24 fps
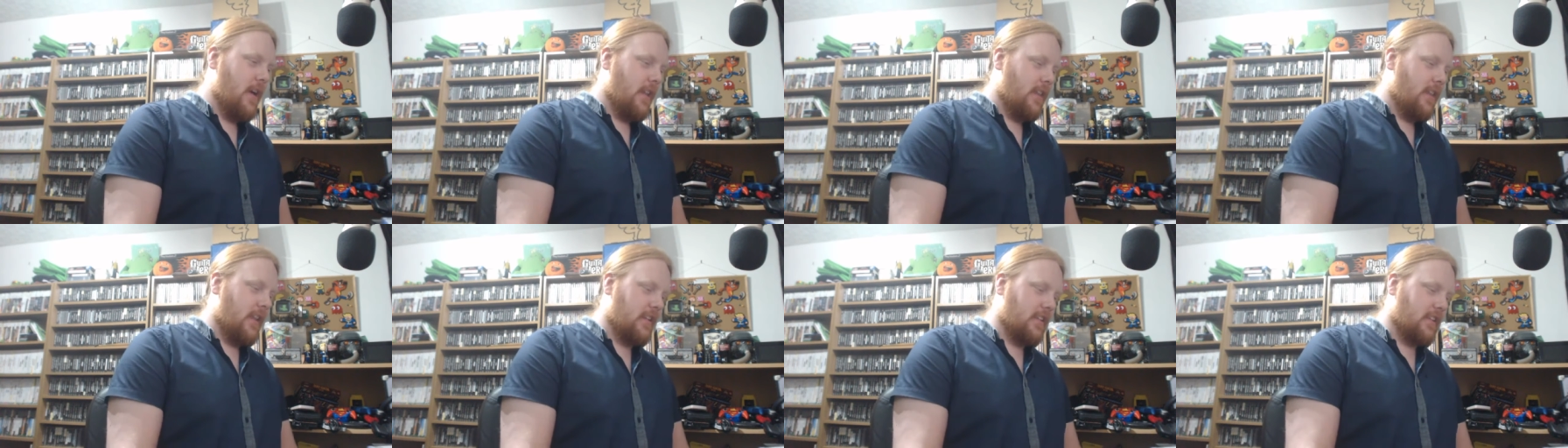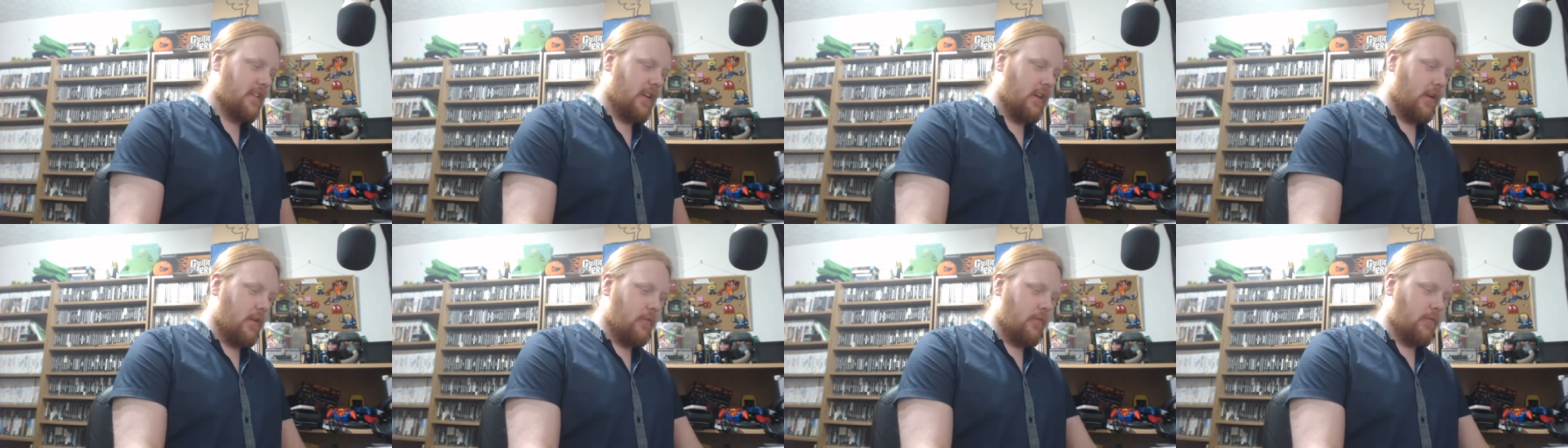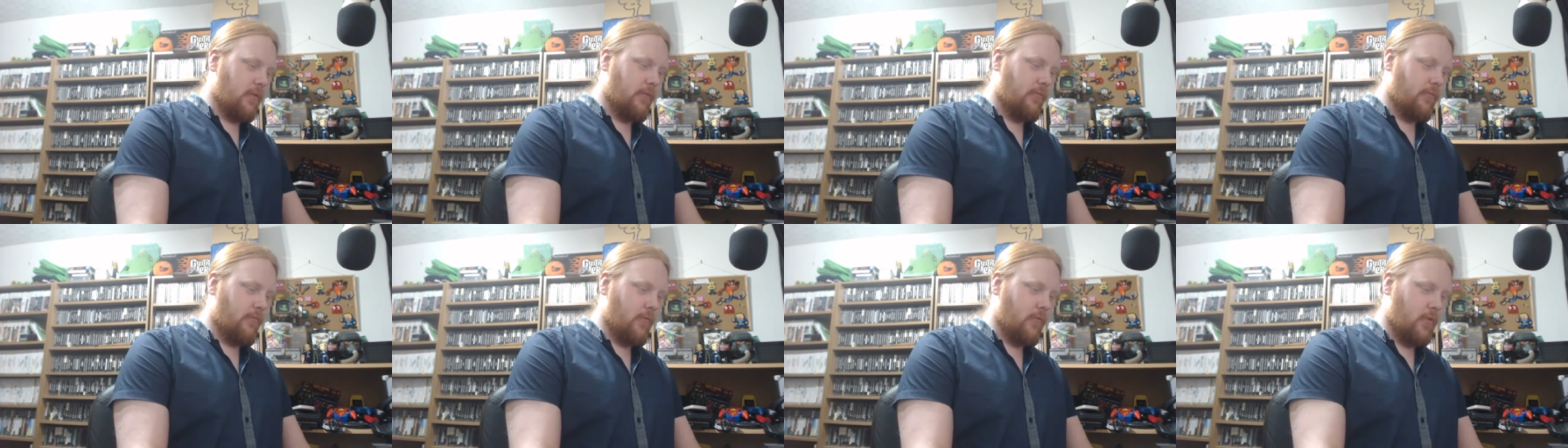Let's go
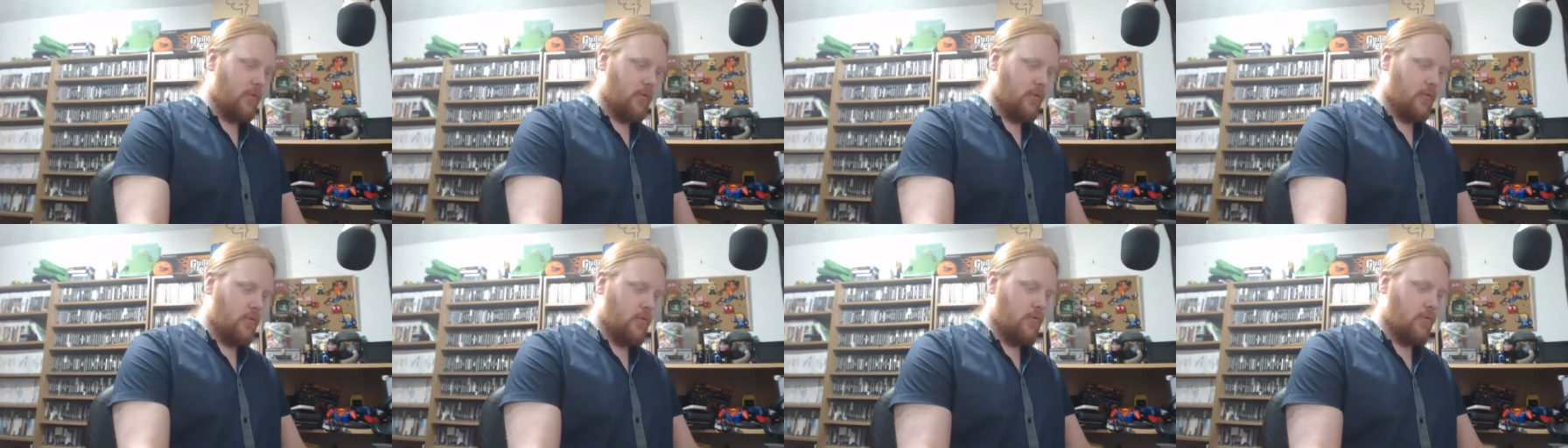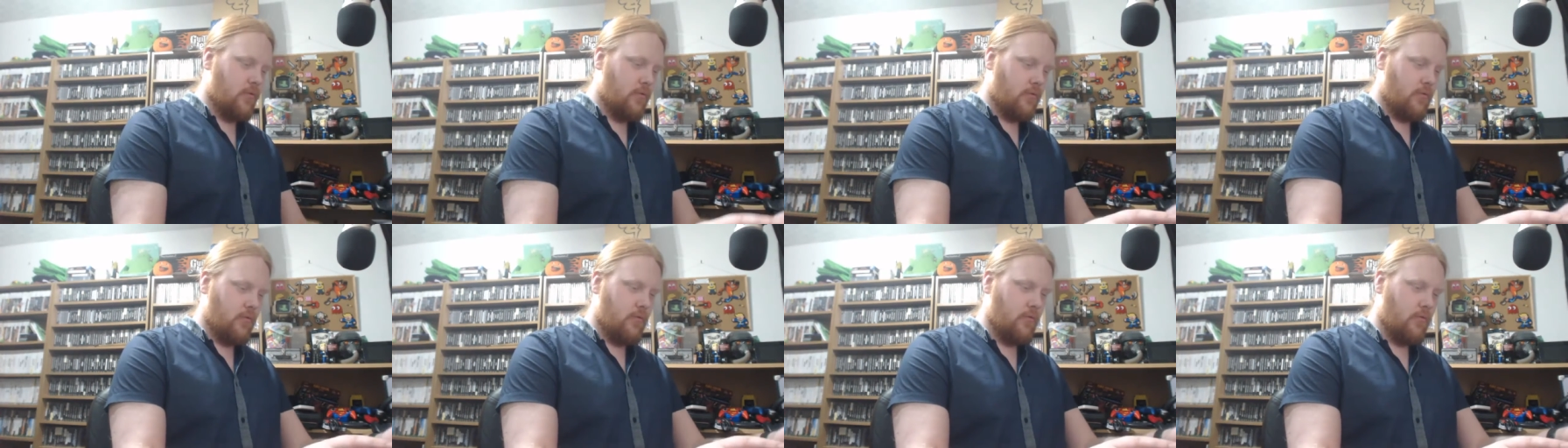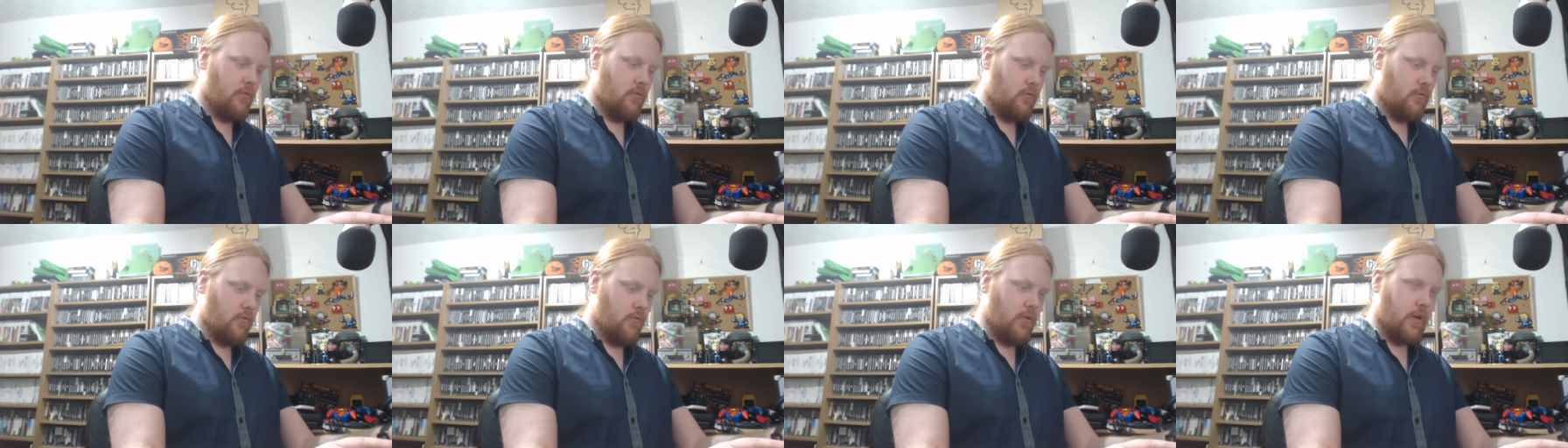through...
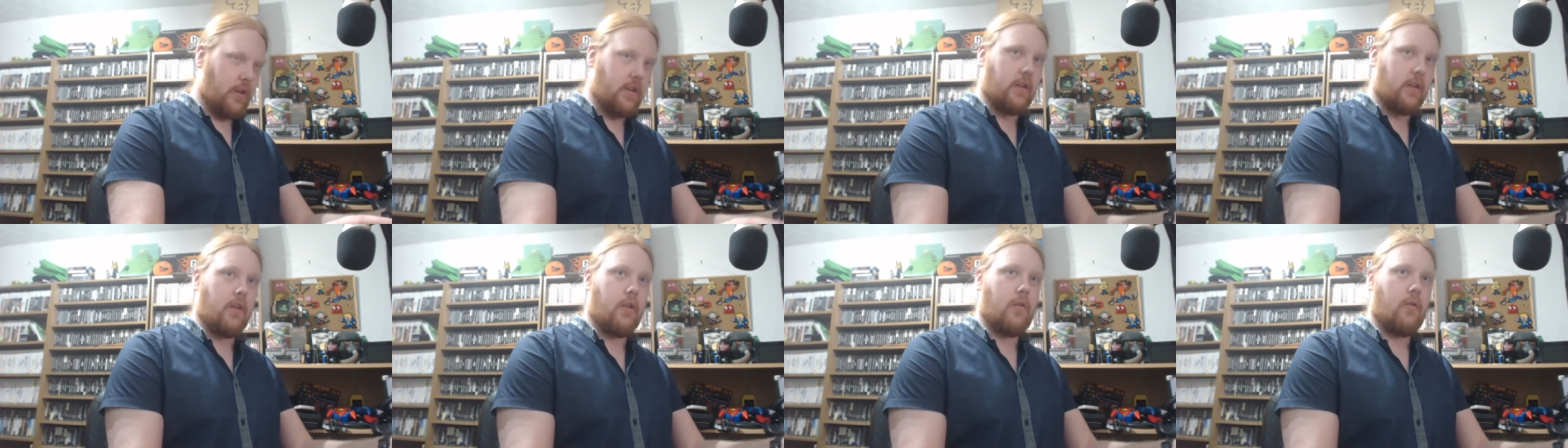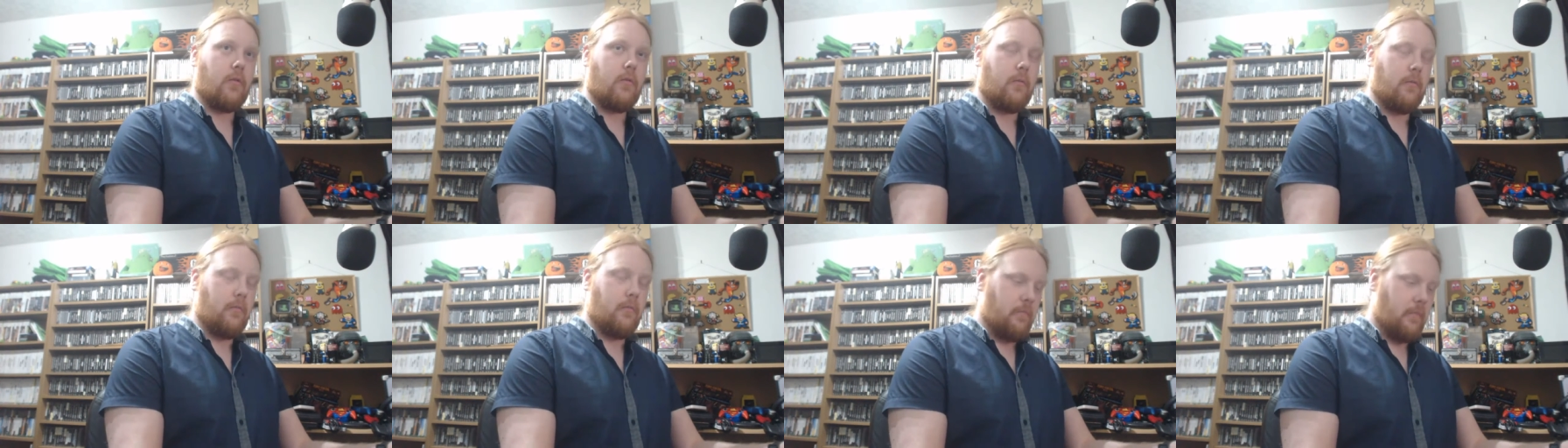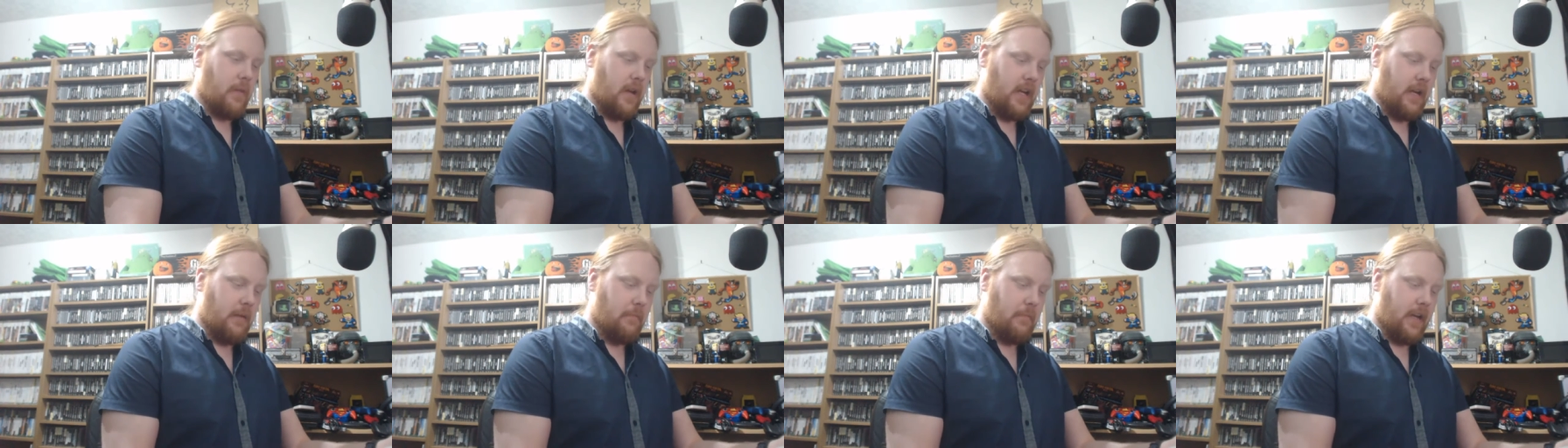Oh, I don't know.
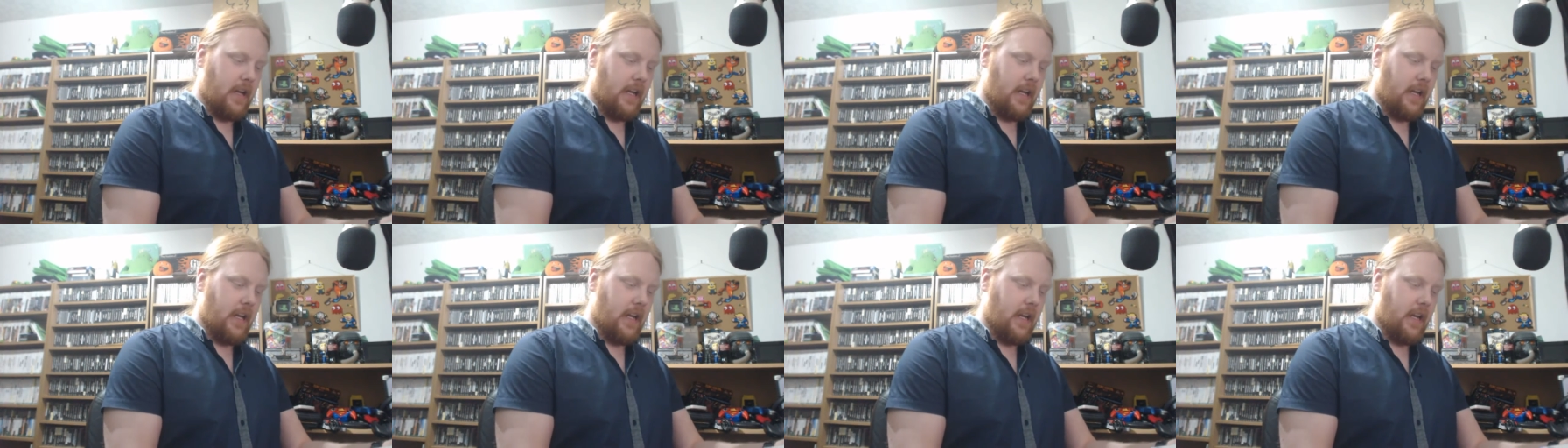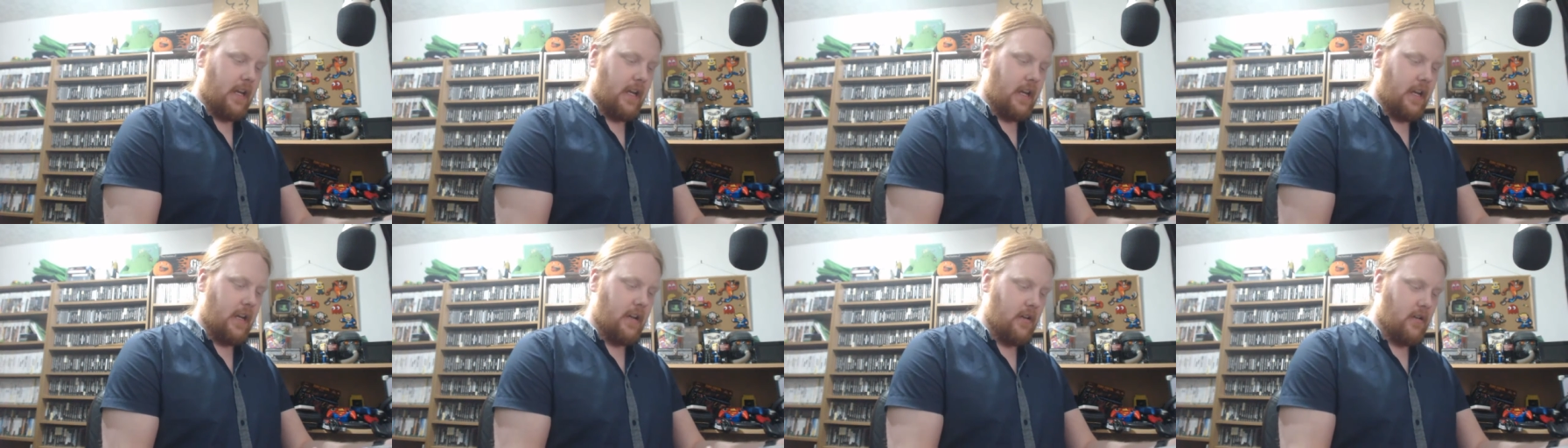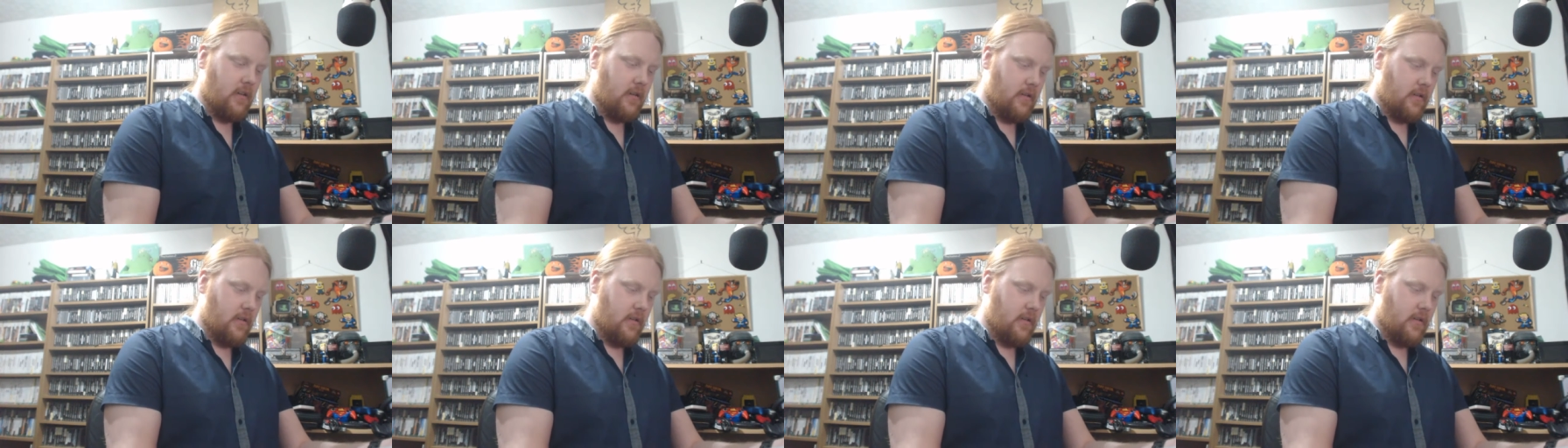Maybe...